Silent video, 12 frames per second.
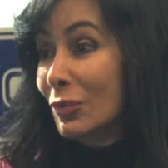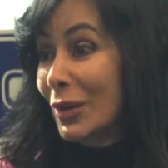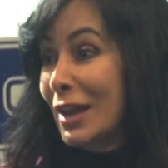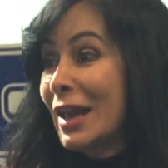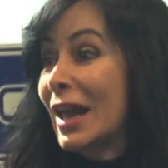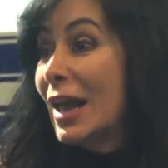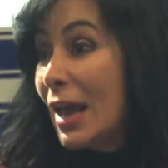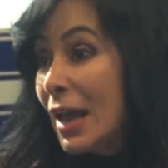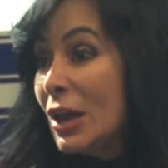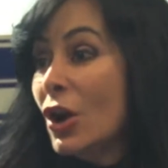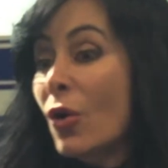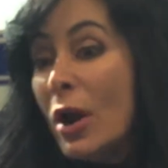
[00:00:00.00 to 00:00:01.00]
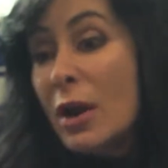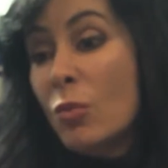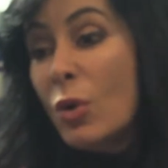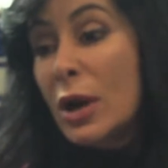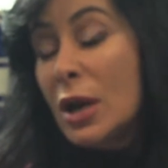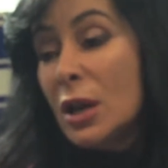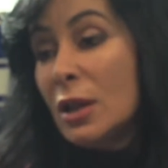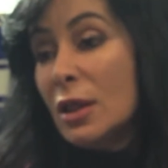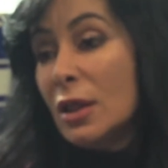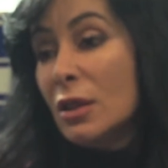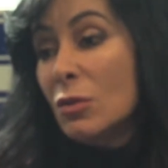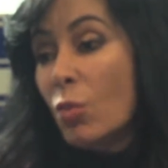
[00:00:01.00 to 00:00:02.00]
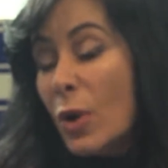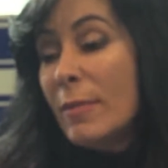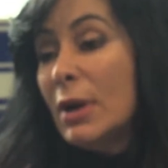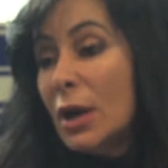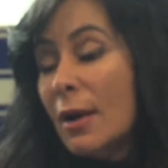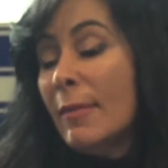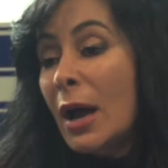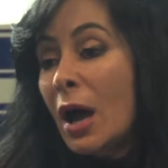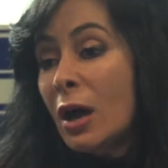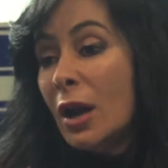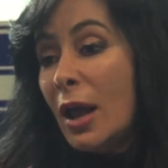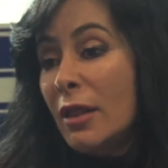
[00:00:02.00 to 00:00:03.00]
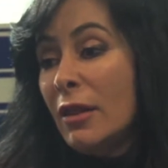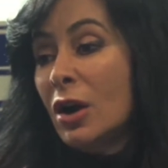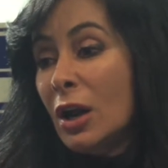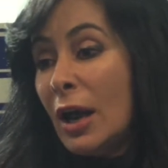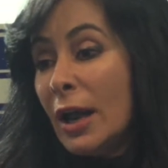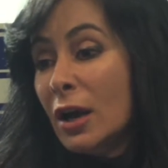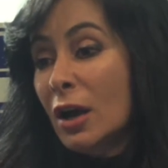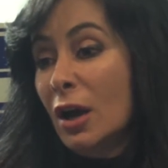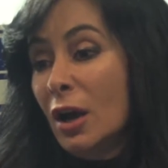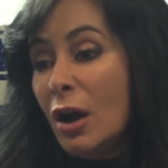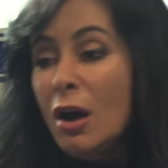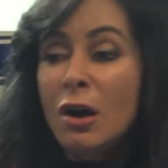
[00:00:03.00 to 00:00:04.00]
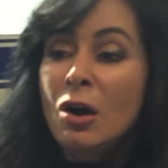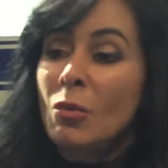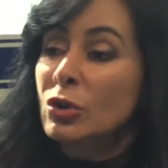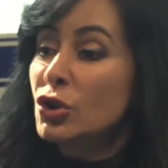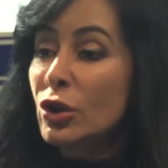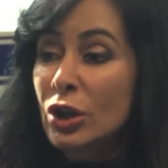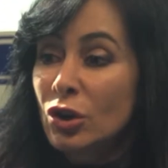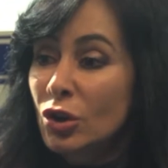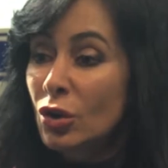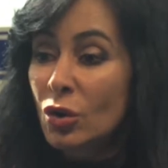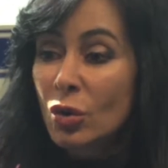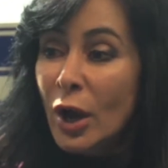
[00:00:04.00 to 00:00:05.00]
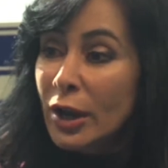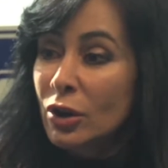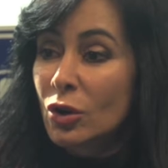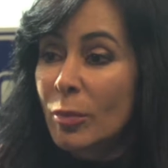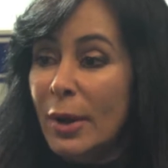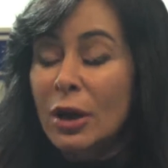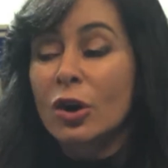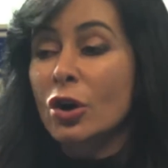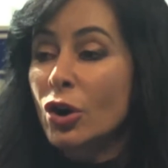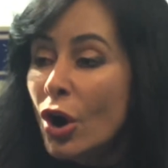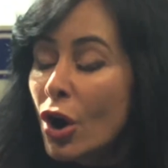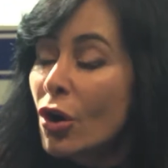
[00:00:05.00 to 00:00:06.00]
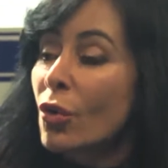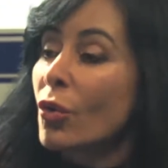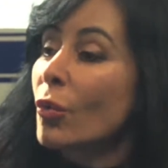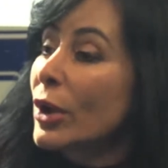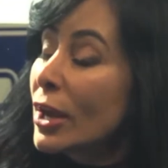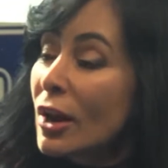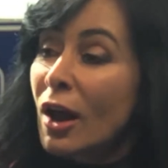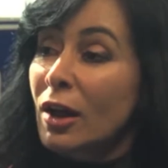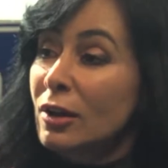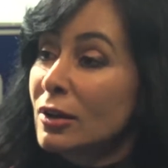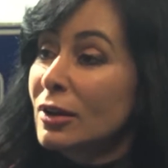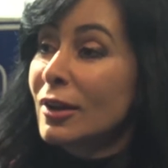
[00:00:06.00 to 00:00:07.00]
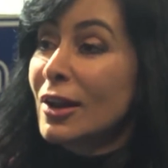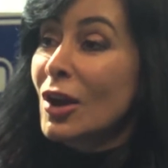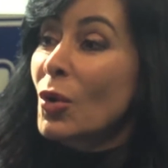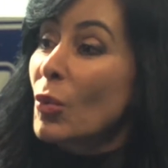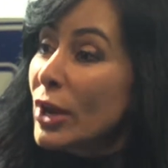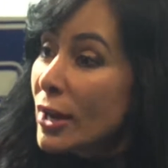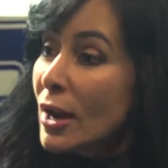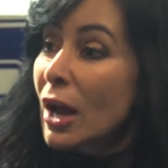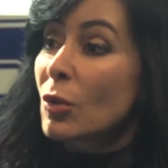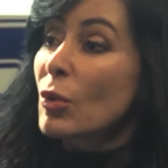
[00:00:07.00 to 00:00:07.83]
Mm-hmm. You know, and when women come out and they're like, oh, what you can do, I can do better. No, we cannot. Mm-hmm. We cannot.